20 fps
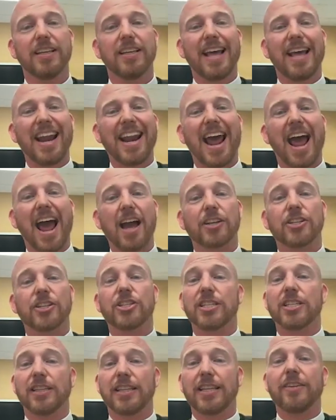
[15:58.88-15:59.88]
That act
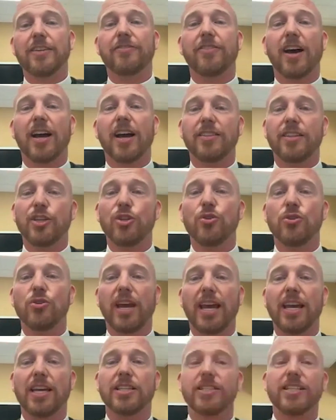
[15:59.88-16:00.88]
solidified the
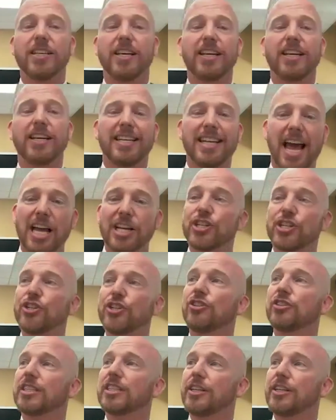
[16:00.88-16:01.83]
UK's national